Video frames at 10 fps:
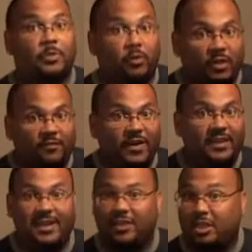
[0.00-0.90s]
but they're going to
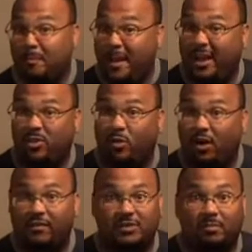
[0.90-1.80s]
find out that the
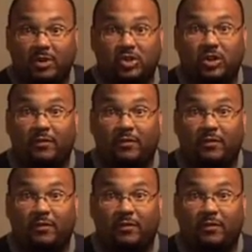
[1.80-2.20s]
Pac-12 is a much